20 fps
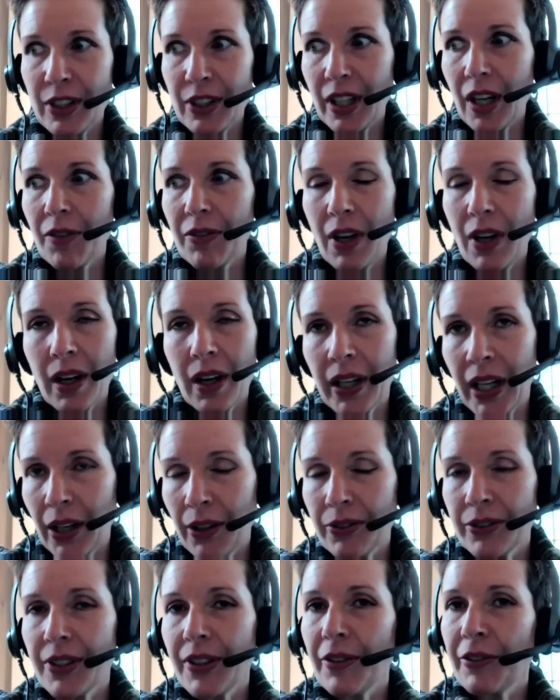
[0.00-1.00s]
that I've gone
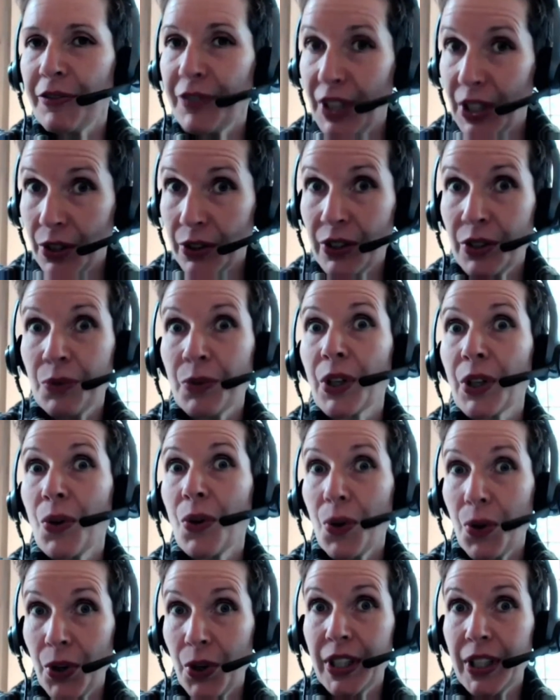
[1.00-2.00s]
out into the field and
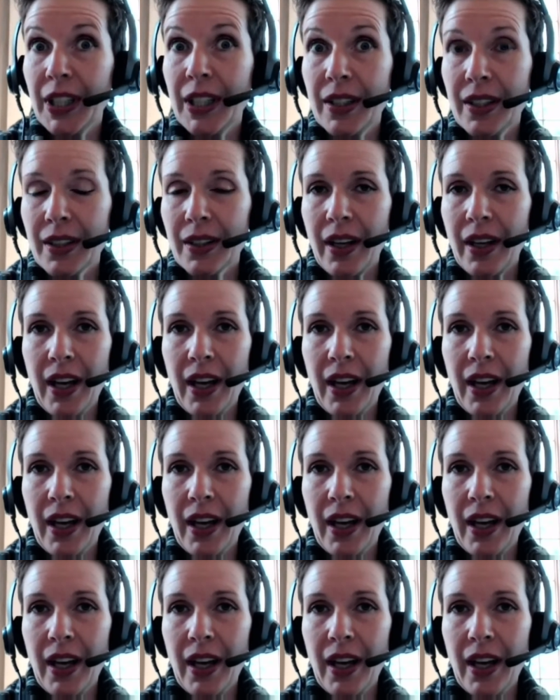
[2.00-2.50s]
recorded,